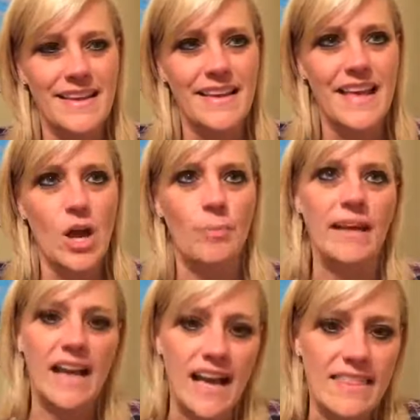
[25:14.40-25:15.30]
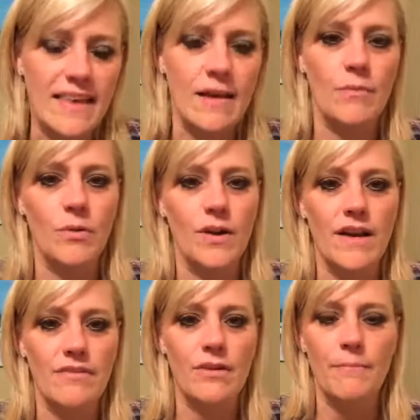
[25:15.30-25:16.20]
helping guide them or
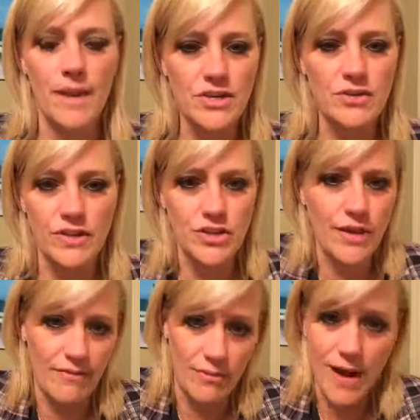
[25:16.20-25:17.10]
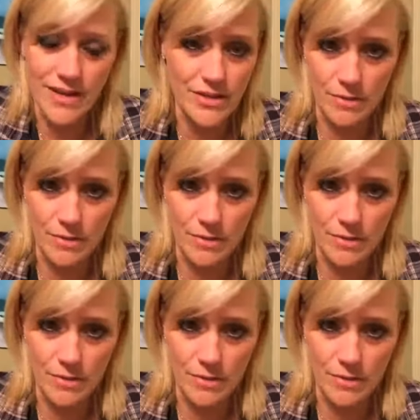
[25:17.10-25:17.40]
whatever, make sure that you have the right to,